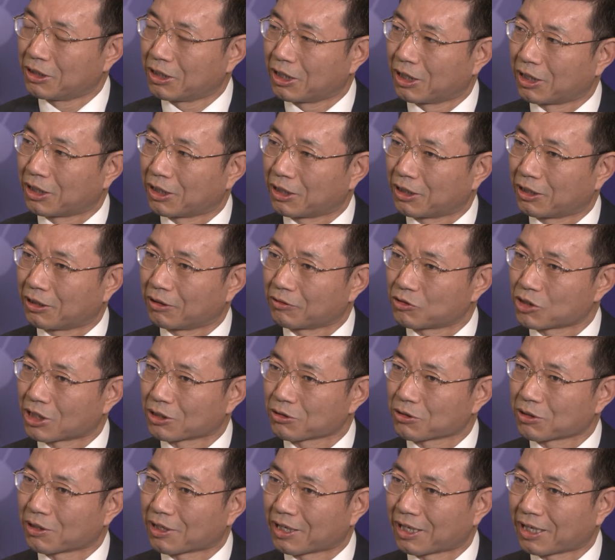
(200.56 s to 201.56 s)
Uh,
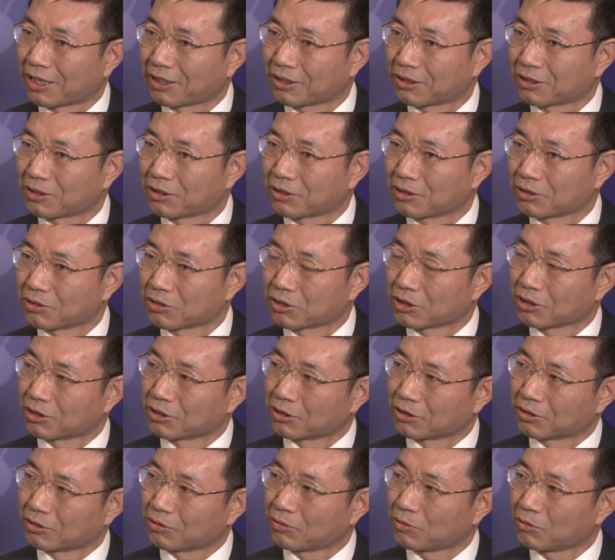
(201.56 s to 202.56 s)
just like uh,
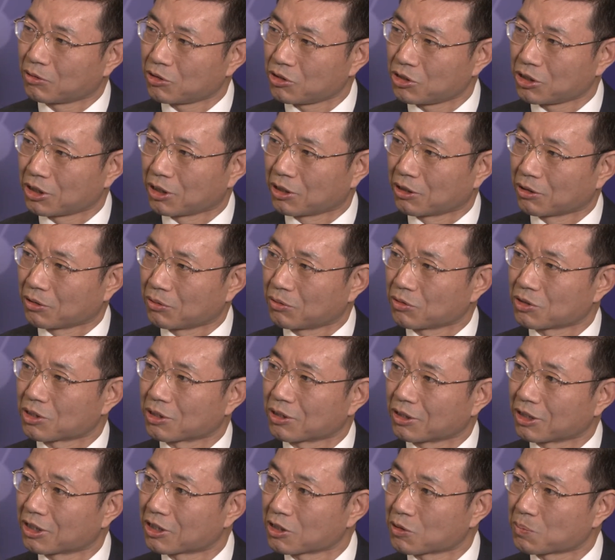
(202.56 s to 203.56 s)
the Shell's
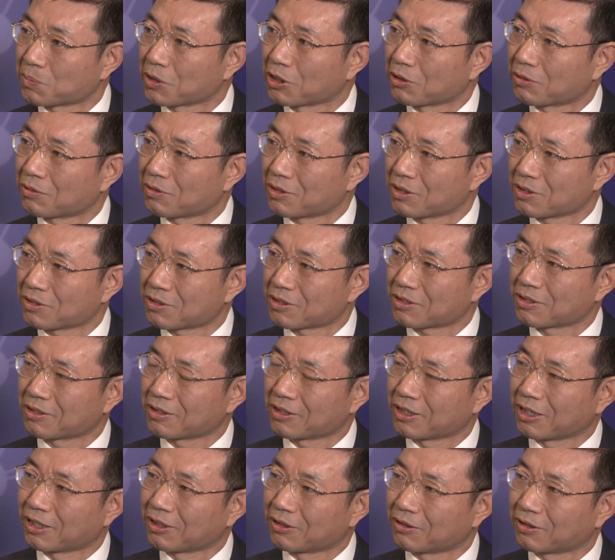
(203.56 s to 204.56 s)
experience
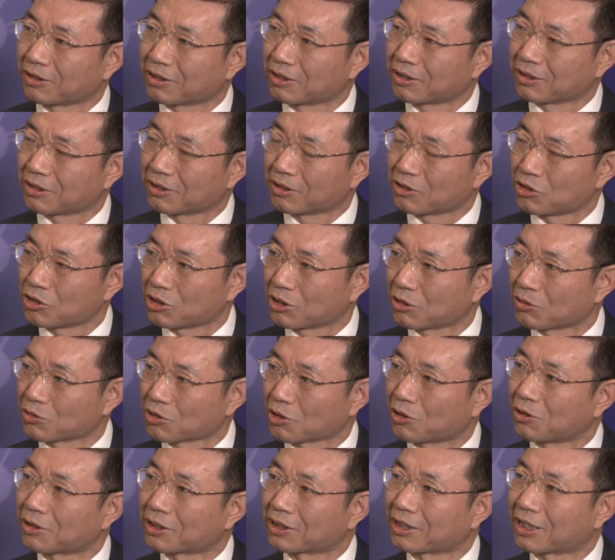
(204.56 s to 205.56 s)
and uh, Shell's
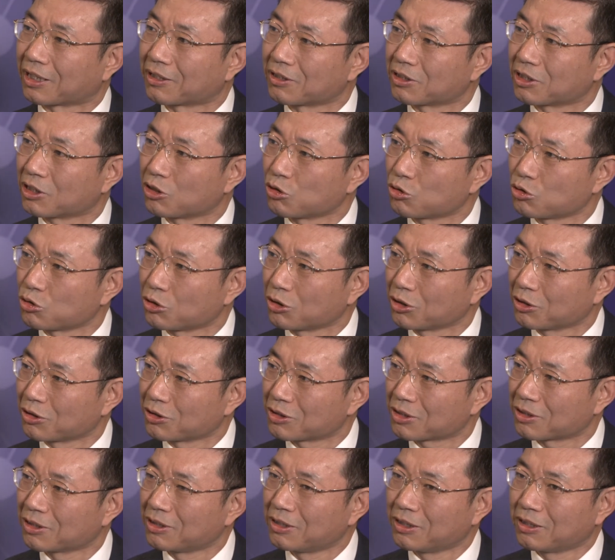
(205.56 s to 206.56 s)

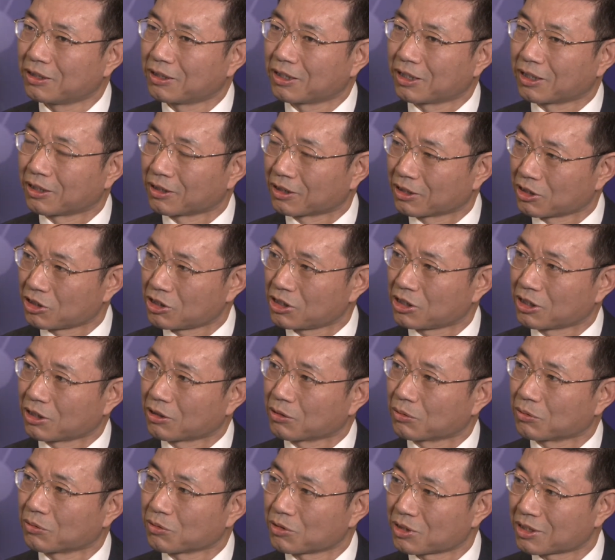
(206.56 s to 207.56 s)
organizations and
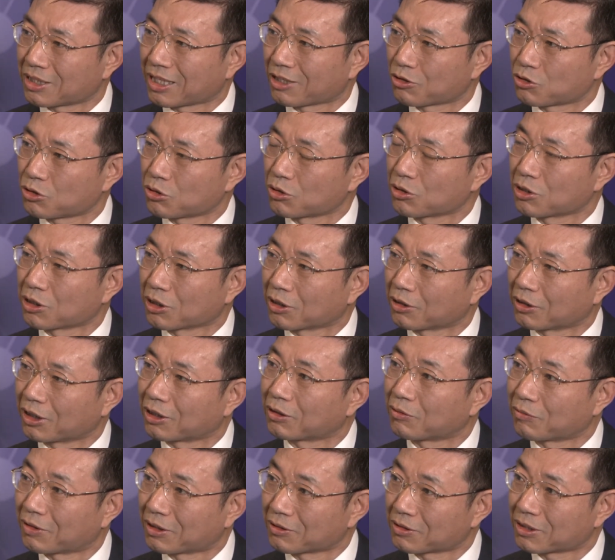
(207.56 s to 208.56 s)
Shell such the
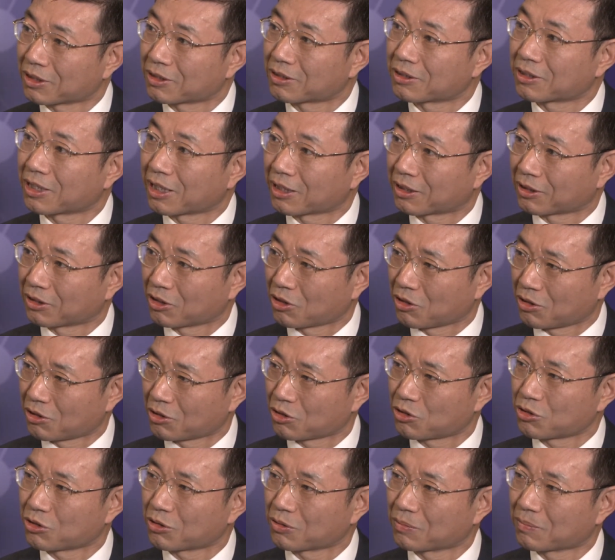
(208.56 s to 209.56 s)
advanced
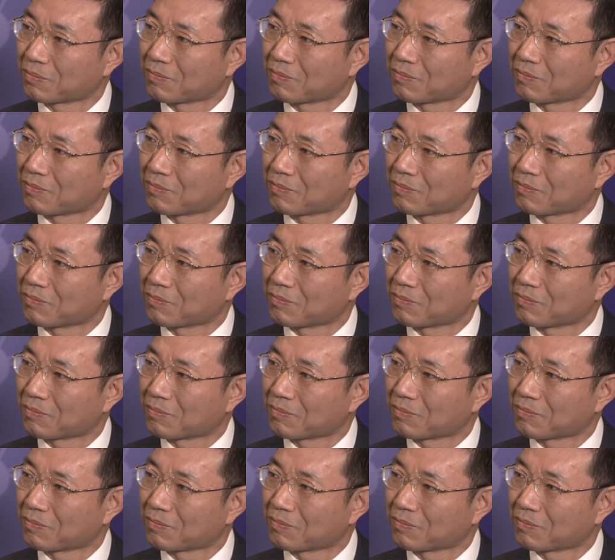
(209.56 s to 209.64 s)
technology.